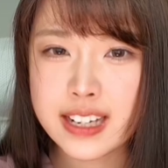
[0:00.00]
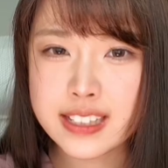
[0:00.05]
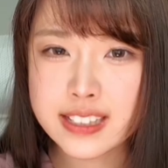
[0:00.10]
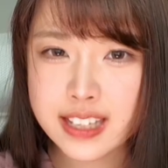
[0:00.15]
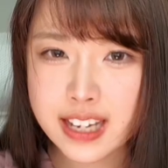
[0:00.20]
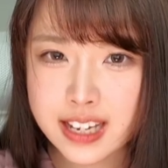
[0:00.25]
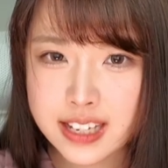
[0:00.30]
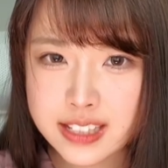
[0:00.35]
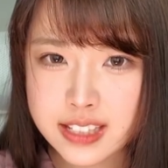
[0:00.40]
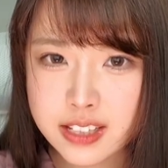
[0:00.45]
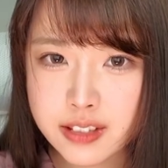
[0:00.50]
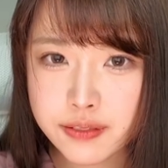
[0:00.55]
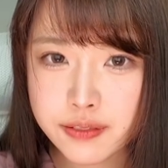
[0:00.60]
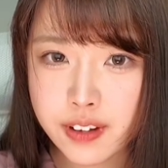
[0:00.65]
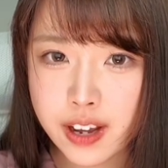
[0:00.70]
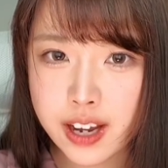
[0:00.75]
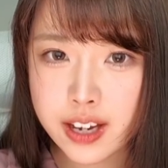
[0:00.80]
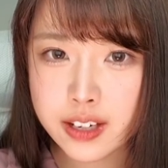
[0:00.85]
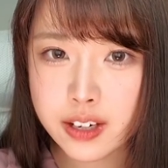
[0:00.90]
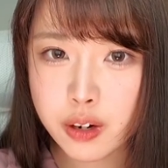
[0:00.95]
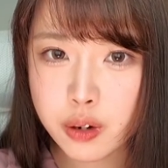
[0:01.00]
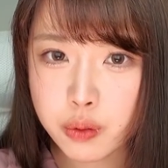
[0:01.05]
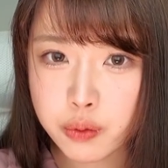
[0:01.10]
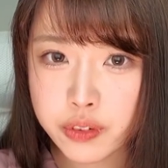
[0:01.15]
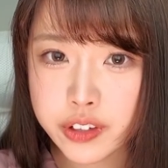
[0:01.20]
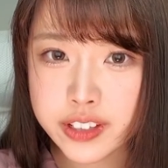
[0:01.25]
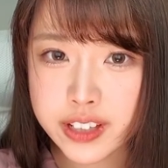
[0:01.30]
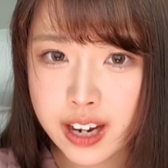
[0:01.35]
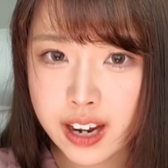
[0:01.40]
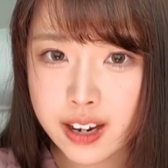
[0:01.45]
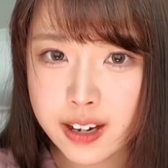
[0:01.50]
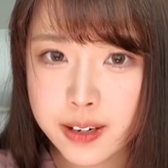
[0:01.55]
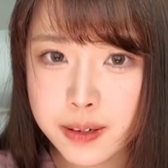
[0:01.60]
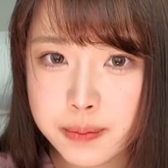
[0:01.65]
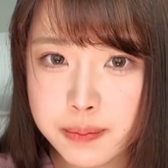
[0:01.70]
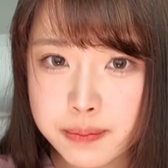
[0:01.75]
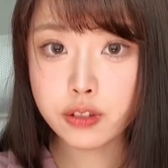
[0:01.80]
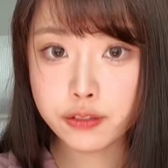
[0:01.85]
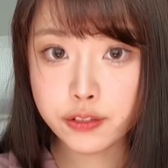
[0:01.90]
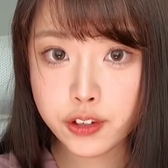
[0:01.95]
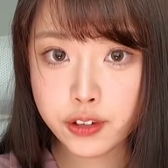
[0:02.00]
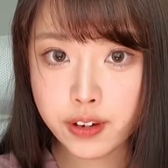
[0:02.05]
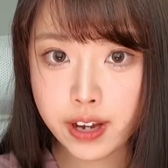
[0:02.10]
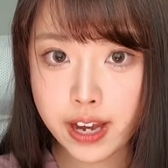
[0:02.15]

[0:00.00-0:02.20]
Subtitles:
intensify over time. You feel